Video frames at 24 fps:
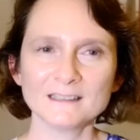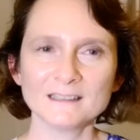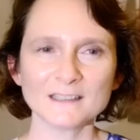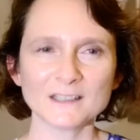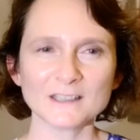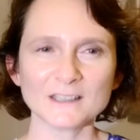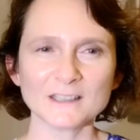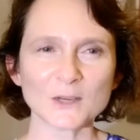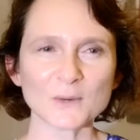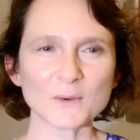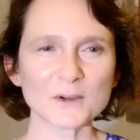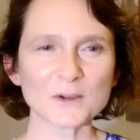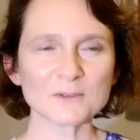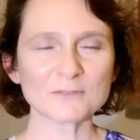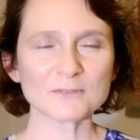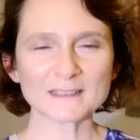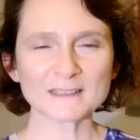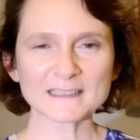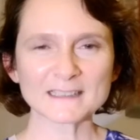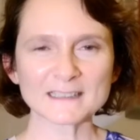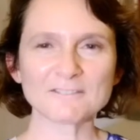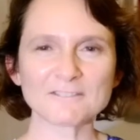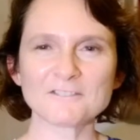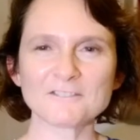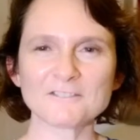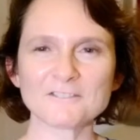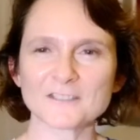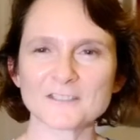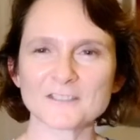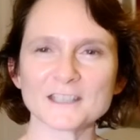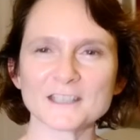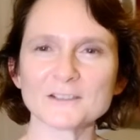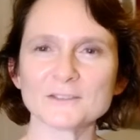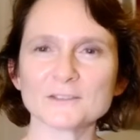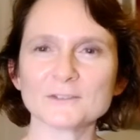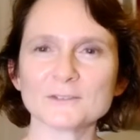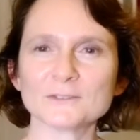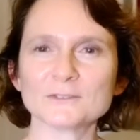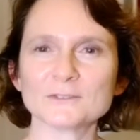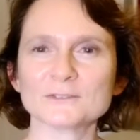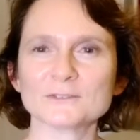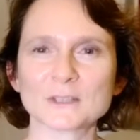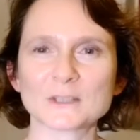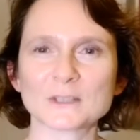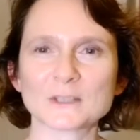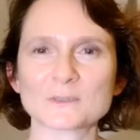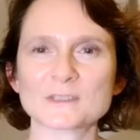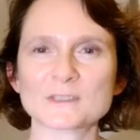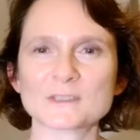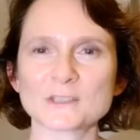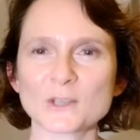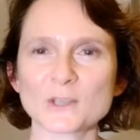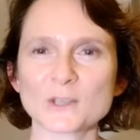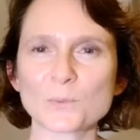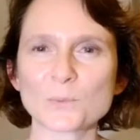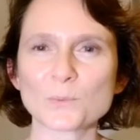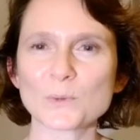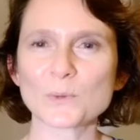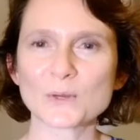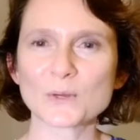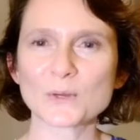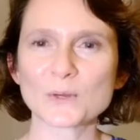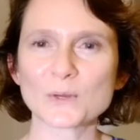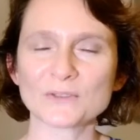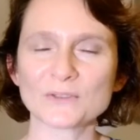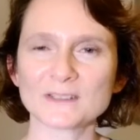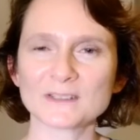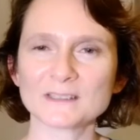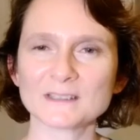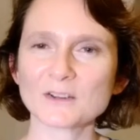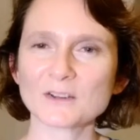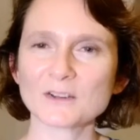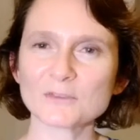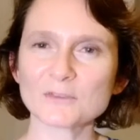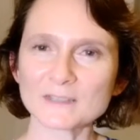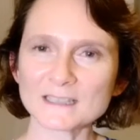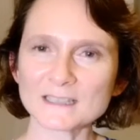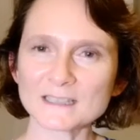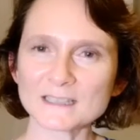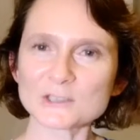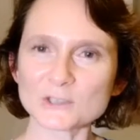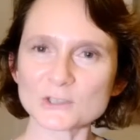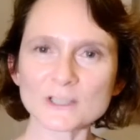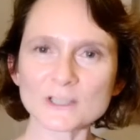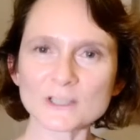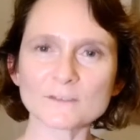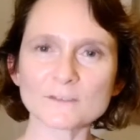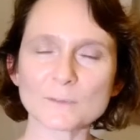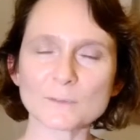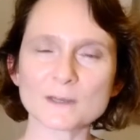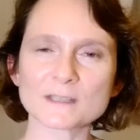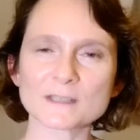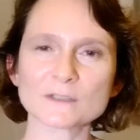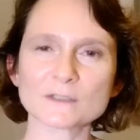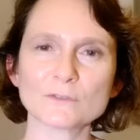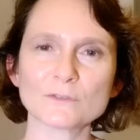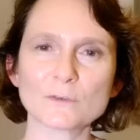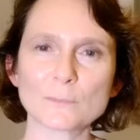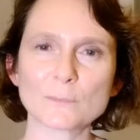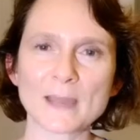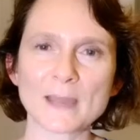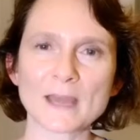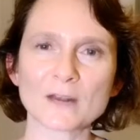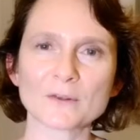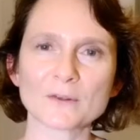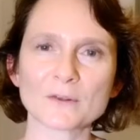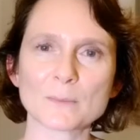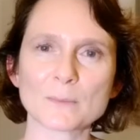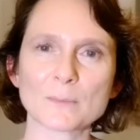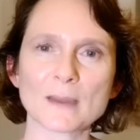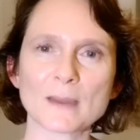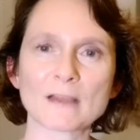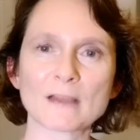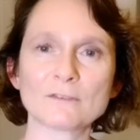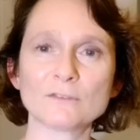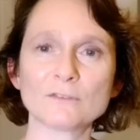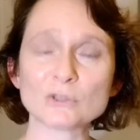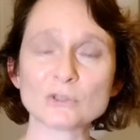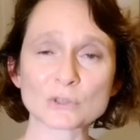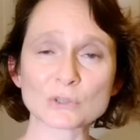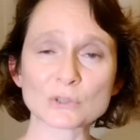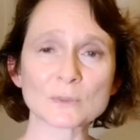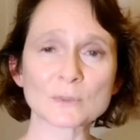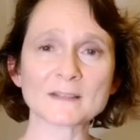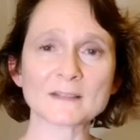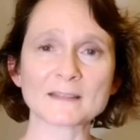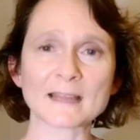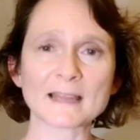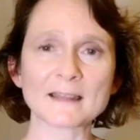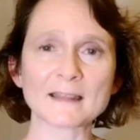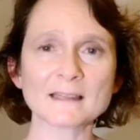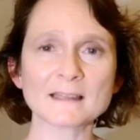you know, I really feel that it was so worth it, and I really do give myself a pat on the back for doing that.